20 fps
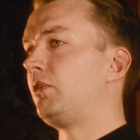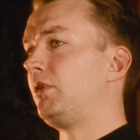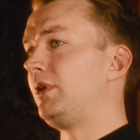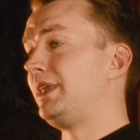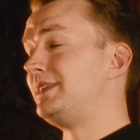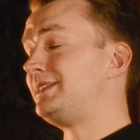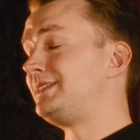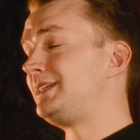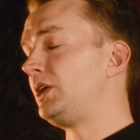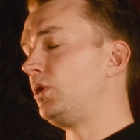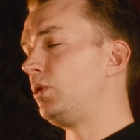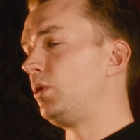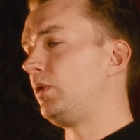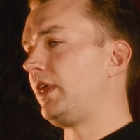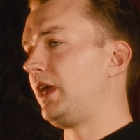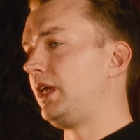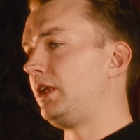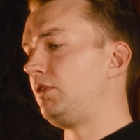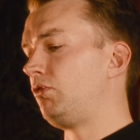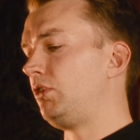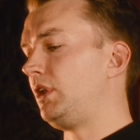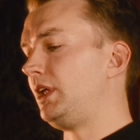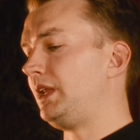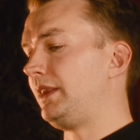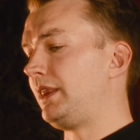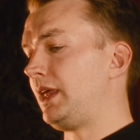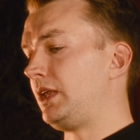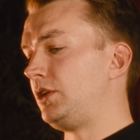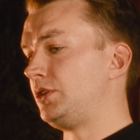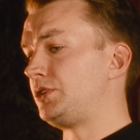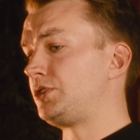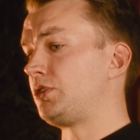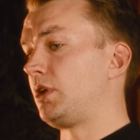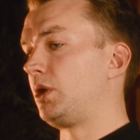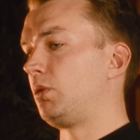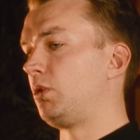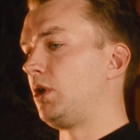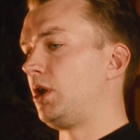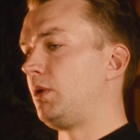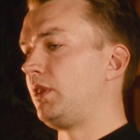Until then, really, then you're trying
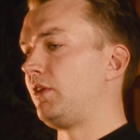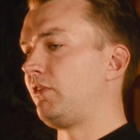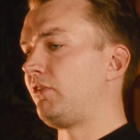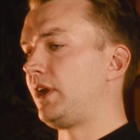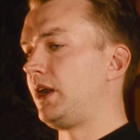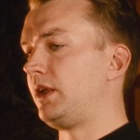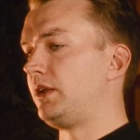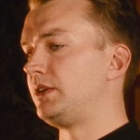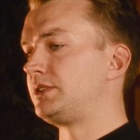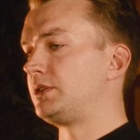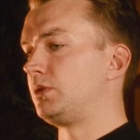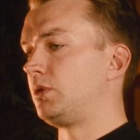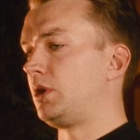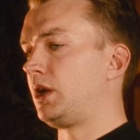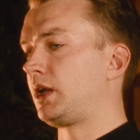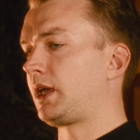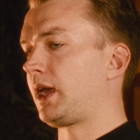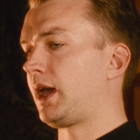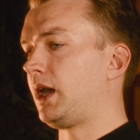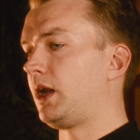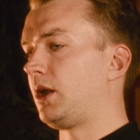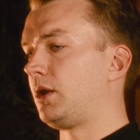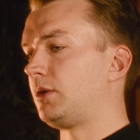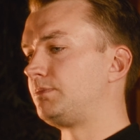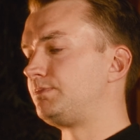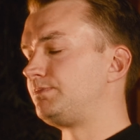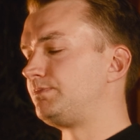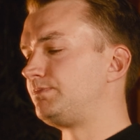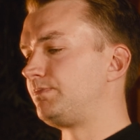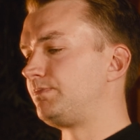to work with the founders to work out